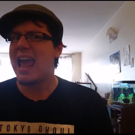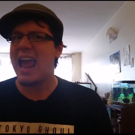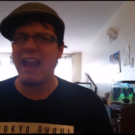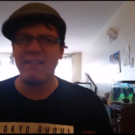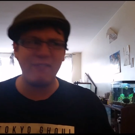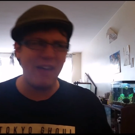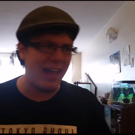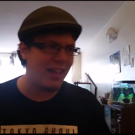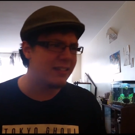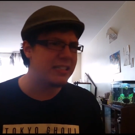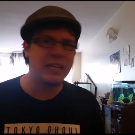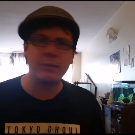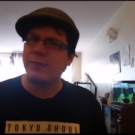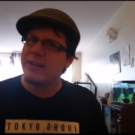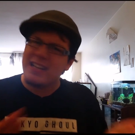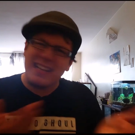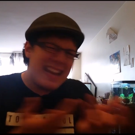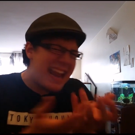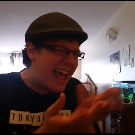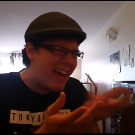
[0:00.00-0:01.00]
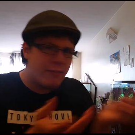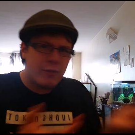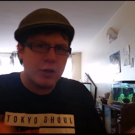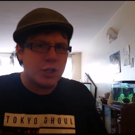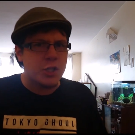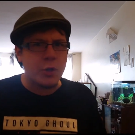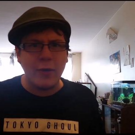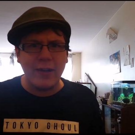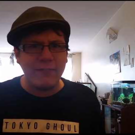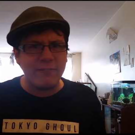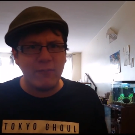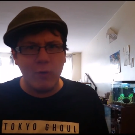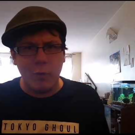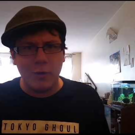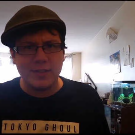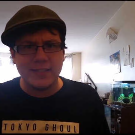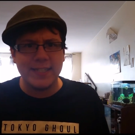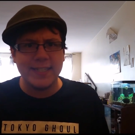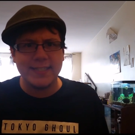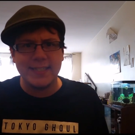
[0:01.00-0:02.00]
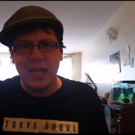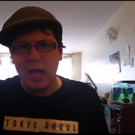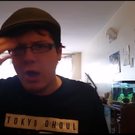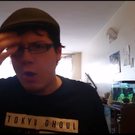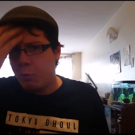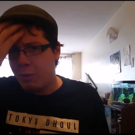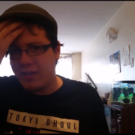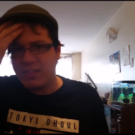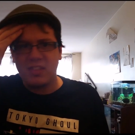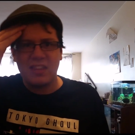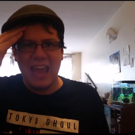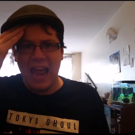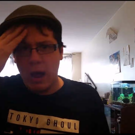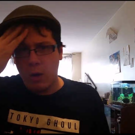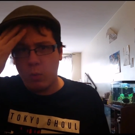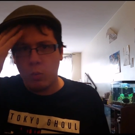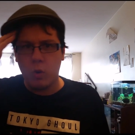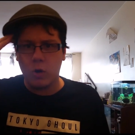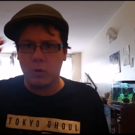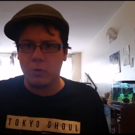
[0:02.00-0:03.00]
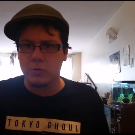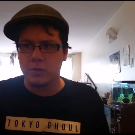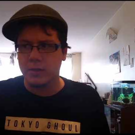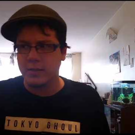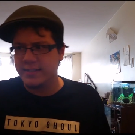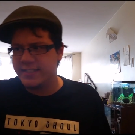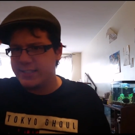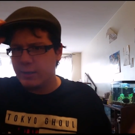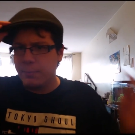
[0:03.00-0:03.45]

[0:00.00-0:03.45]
and Valentine would never join forces with Downworlders.